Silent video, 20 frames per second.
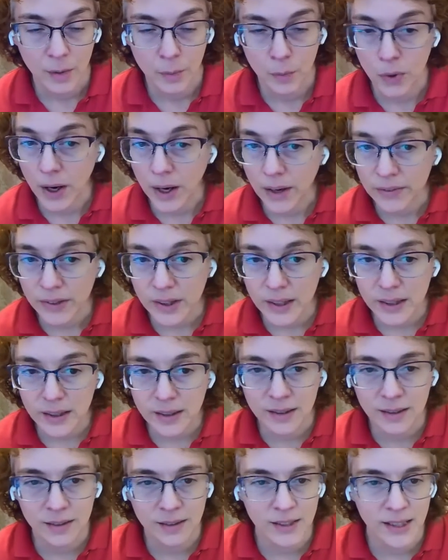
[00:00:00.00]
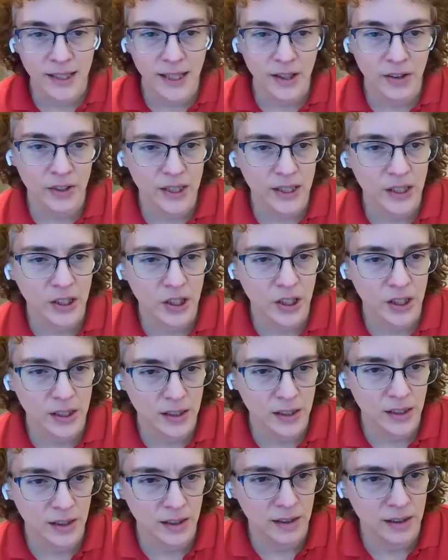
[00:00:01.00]
"Private?" Zachary
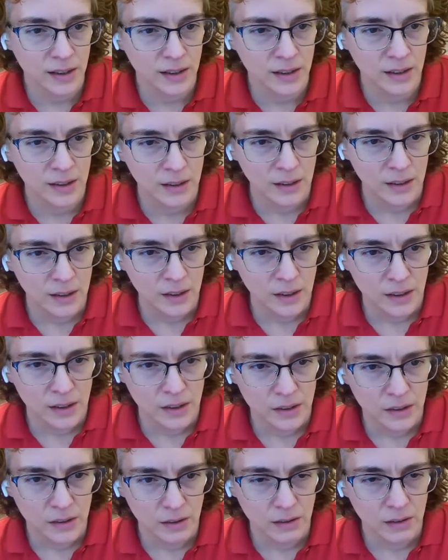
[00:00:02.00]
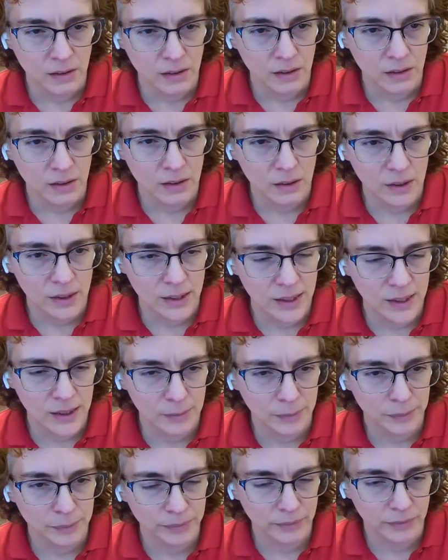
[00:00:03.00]
suggested.
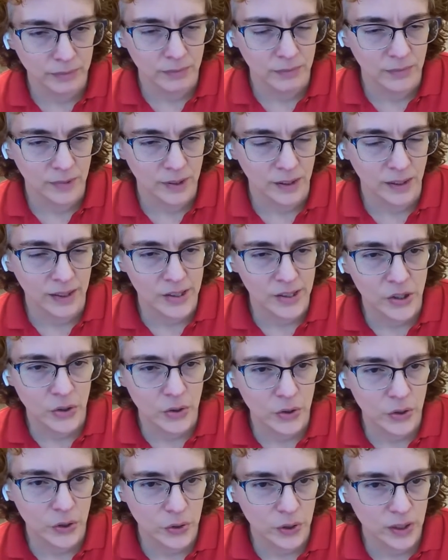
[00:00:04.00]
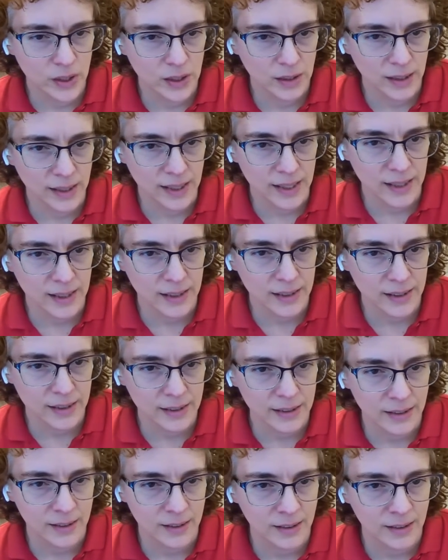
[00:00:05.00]
"No, unusual, I
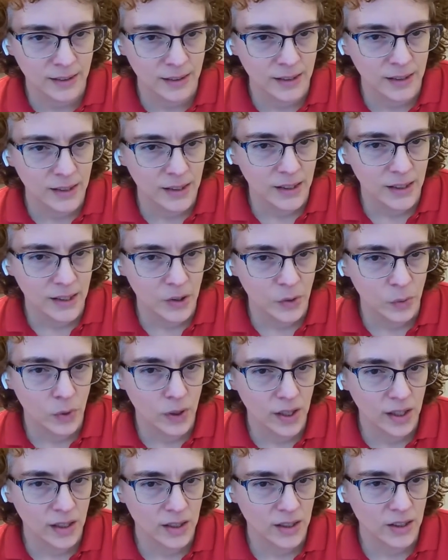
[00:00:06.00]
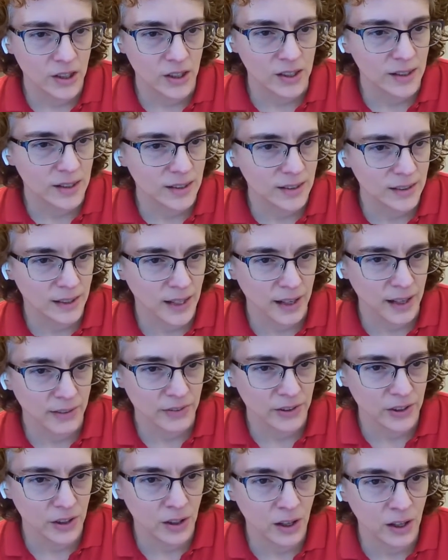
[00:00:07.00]
guess. I don't want you to just laugh
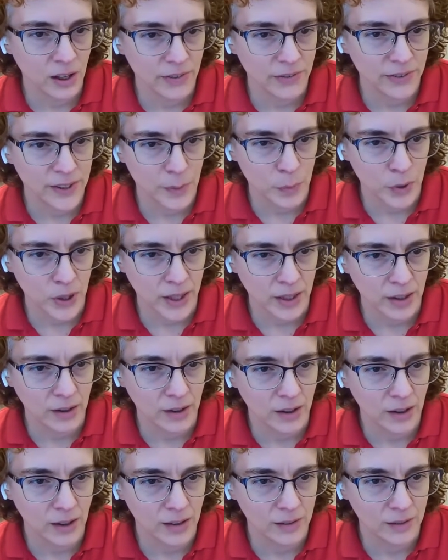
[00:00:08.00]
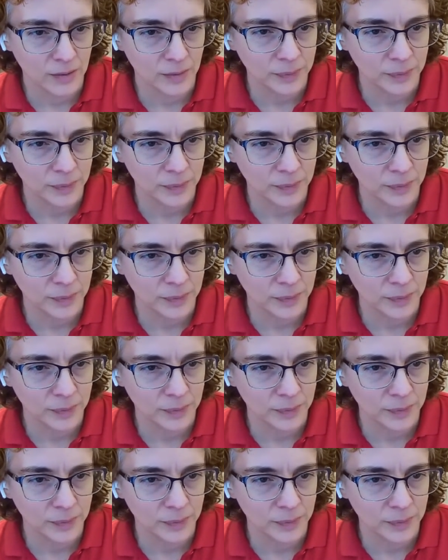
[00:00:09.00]
it off as a prank call."